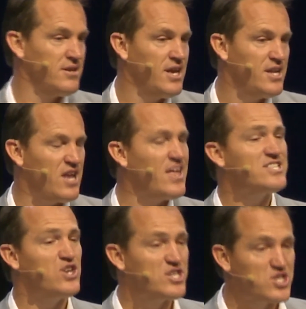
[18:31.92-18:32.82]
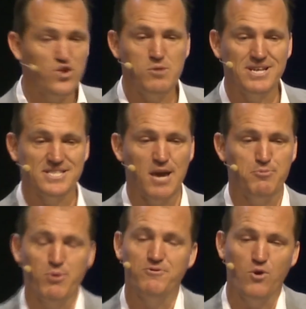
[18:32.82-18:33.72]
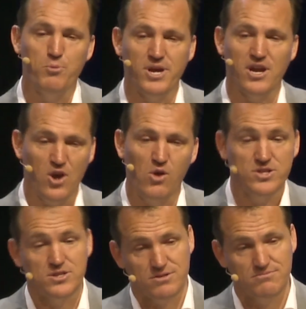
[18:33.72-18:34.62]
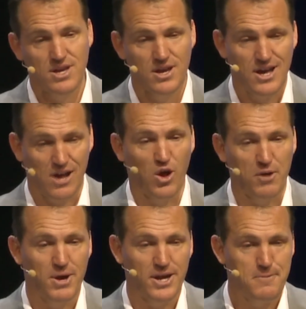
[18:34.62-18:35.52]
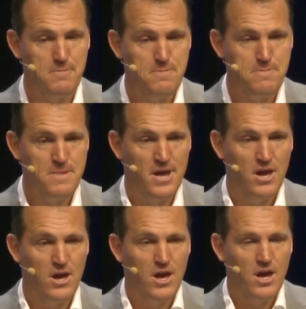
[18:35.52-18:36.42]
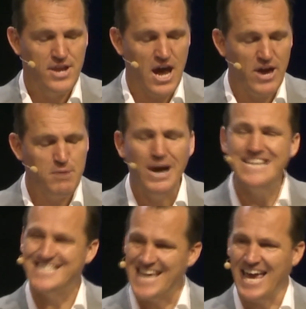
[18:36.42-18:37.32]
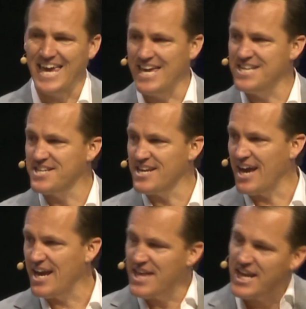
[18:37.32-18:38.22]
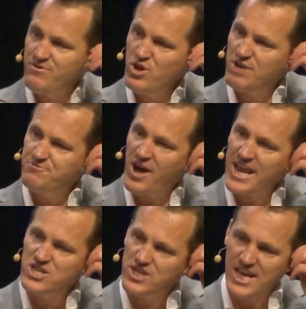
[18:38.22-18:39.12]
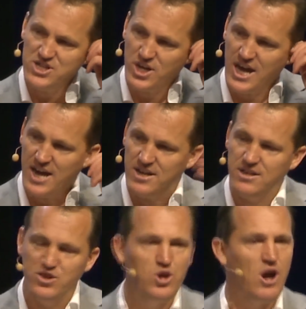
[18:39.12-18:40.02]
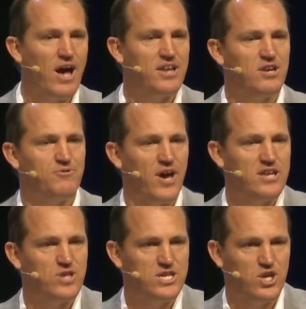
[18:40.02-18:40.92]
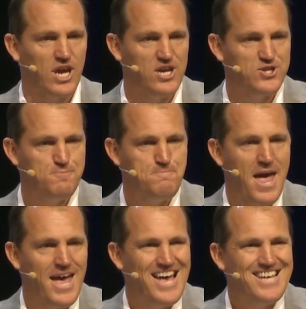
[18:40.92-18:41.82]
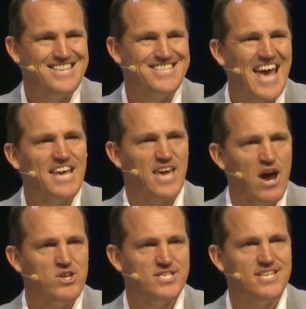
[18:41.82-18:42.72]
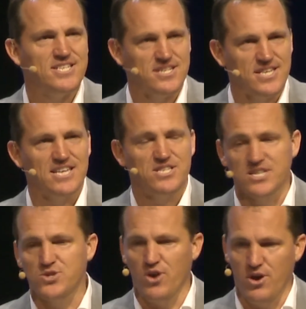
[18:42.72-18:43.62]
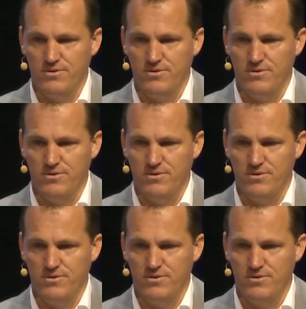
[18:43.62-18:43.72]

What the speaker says: Now, that's an extreme example, but $4 billion is a lot of money. Now, am I saying here today that if you get financially educated and you go out and get a financial education, does that guarantee success, yes or no?